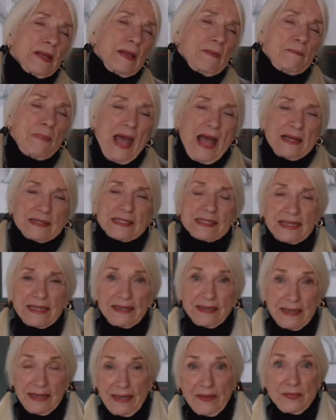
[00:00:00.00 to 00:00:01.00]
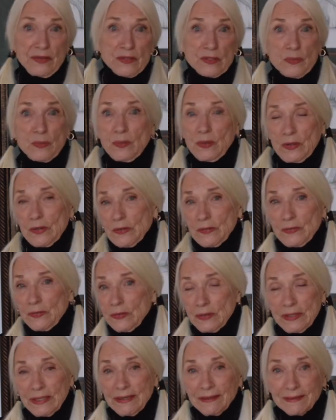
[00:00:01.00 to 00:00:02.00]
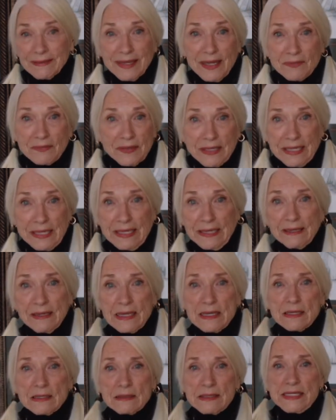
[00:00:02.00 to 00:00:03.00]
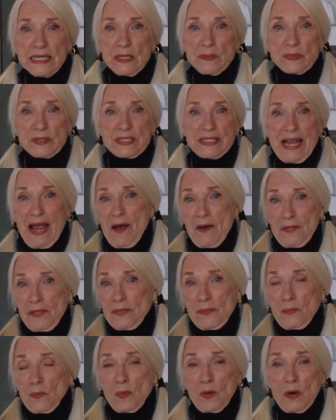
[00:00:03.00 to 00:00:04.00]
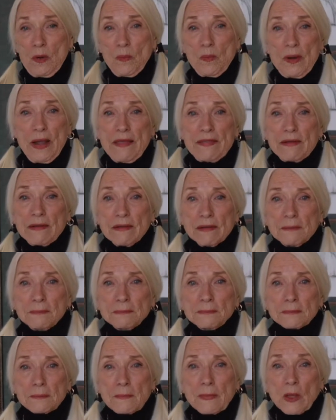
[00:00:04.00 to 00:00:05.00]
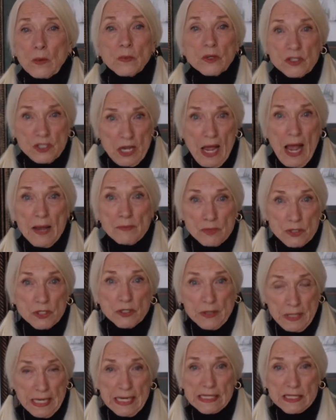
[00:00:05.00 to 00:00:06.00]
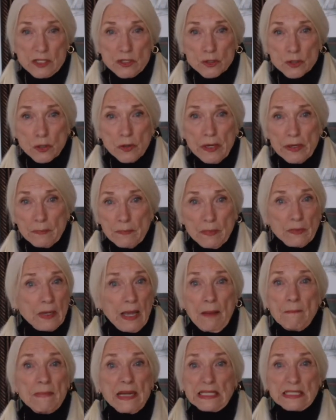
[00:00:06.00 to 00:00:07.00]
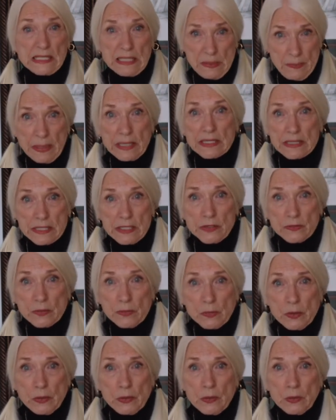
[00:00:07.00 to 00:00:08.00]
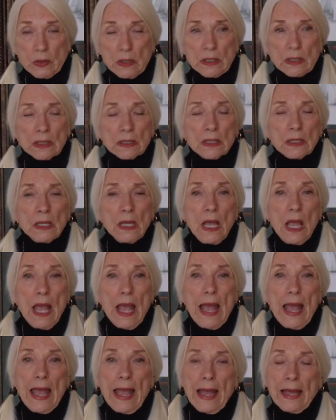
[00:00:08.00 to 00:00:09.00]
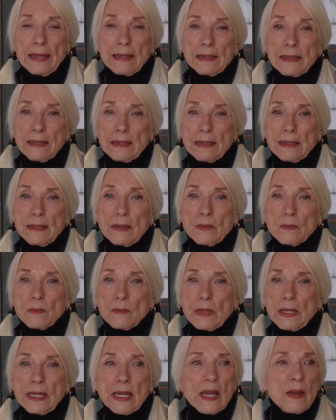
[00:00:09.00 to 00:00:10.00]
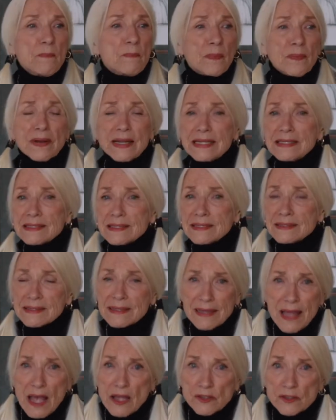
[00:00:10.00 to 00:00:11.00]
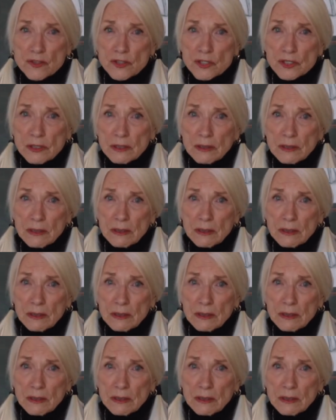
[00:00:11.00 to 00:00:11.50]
basking in this wonderful, lovely, deep south warm weather, which I'm sure he's enjoying immensely because he's from New York. And he brings us lunch